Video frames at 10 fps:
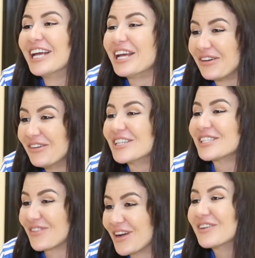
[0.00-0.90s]
he
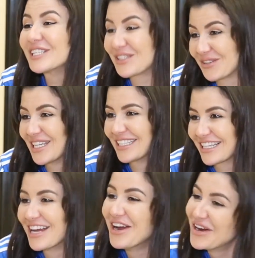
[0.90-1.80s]
was very sweet,
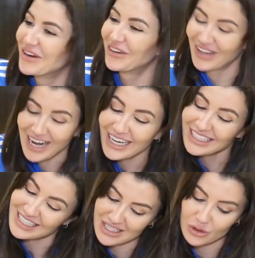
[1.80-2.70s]

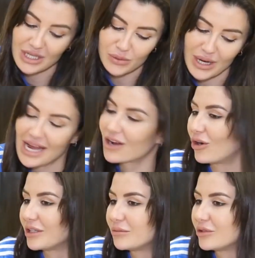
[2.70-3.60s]
right? So that's why I
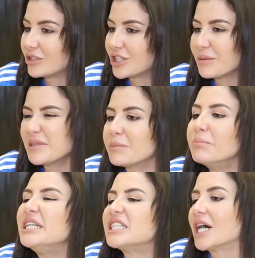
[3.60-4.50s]
called him Dolce. It means
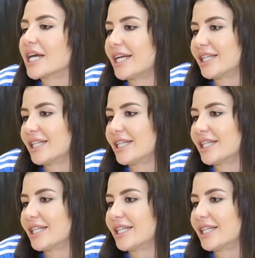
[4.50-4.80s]
meat high.